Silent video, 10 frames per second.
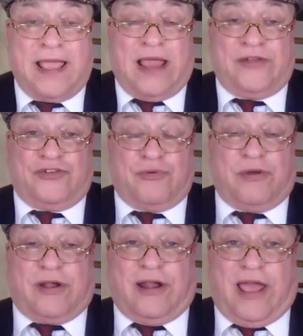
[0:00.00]
and you
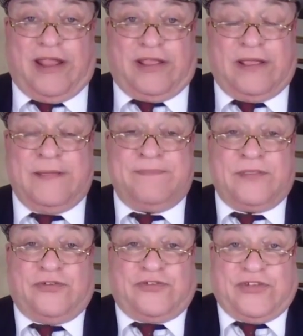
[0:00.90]
would like
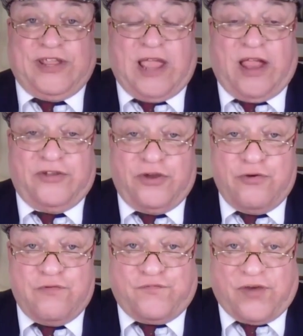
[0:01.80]
to see a
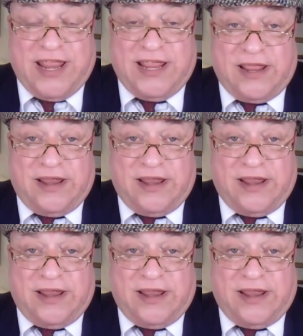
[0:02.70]
new free